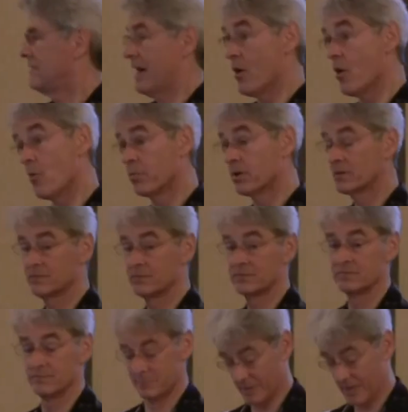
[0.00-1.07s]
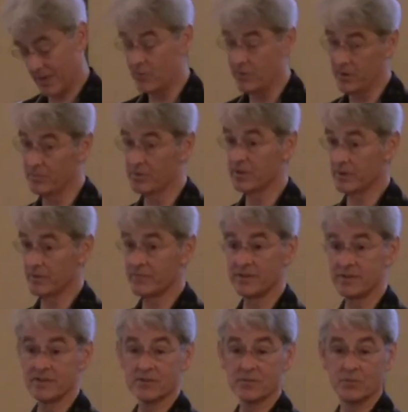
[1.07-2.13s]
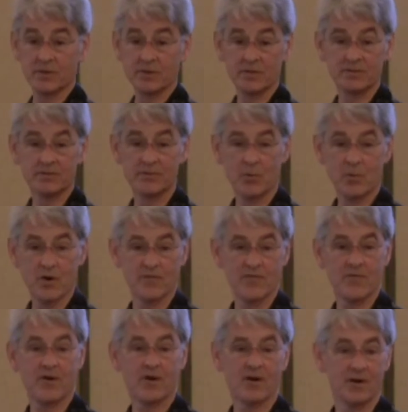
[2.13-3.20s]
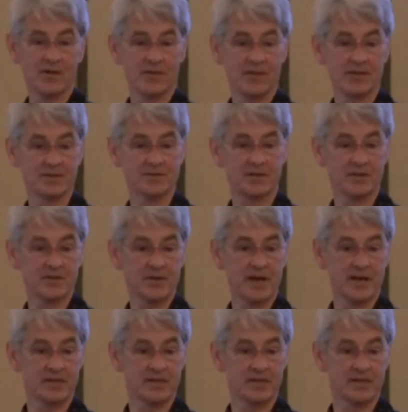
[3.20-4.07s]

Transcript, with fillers: I hope, but I really believe that this will dwarf all these other